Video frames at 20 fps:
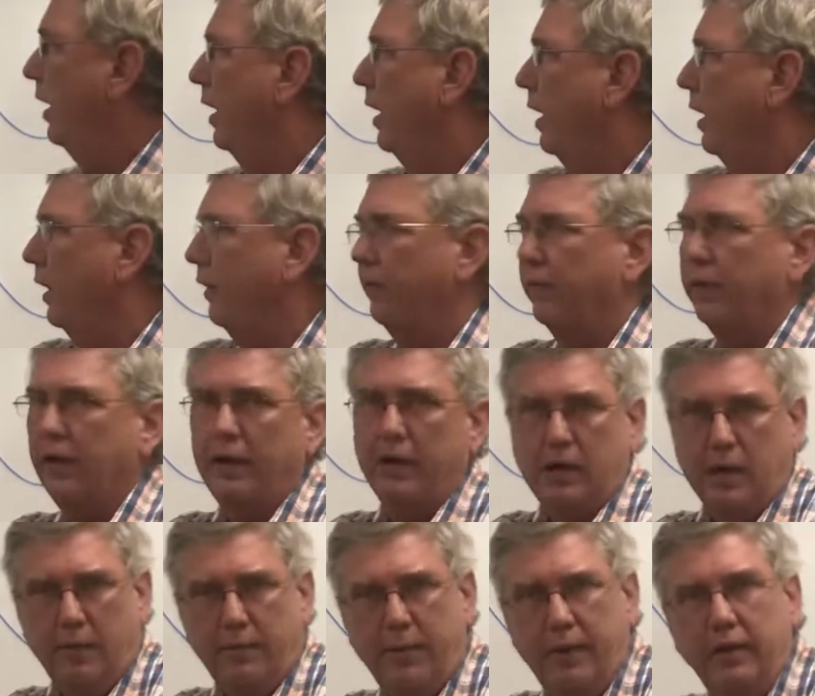and they
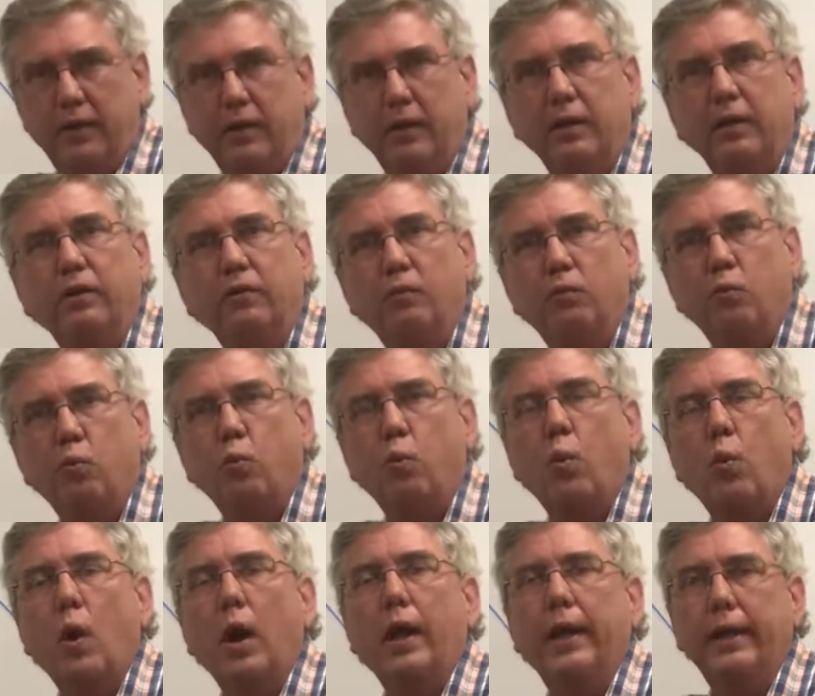come in
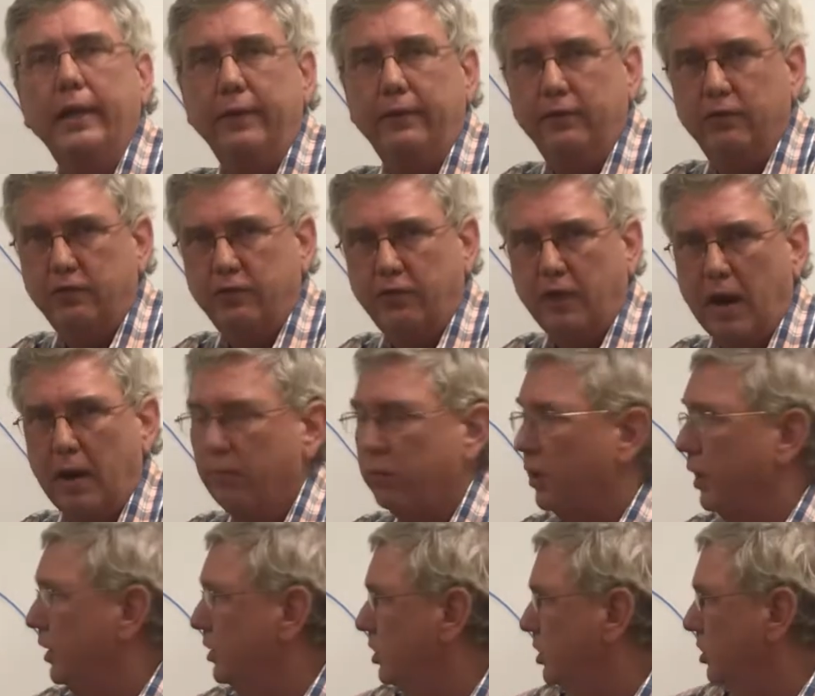waves,
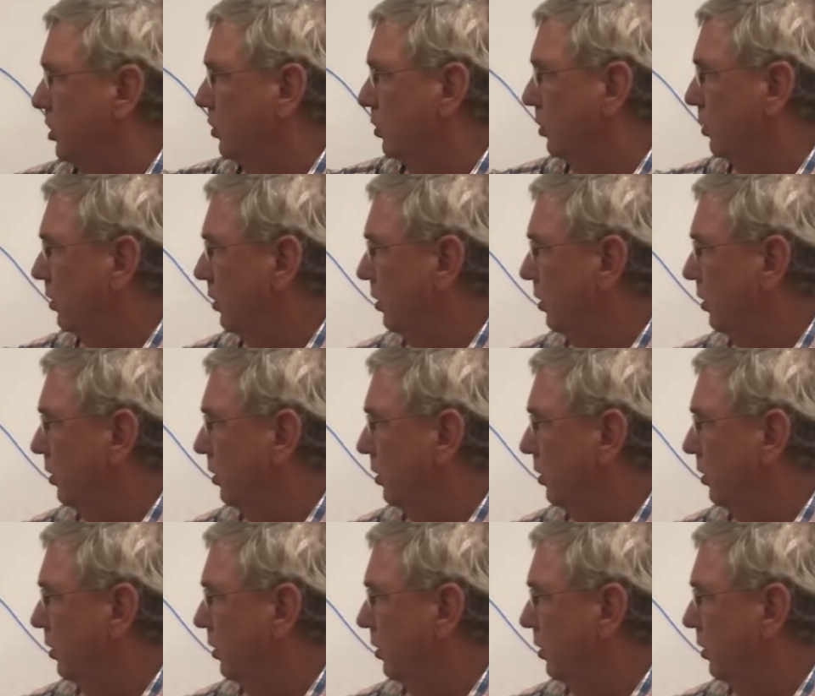vibration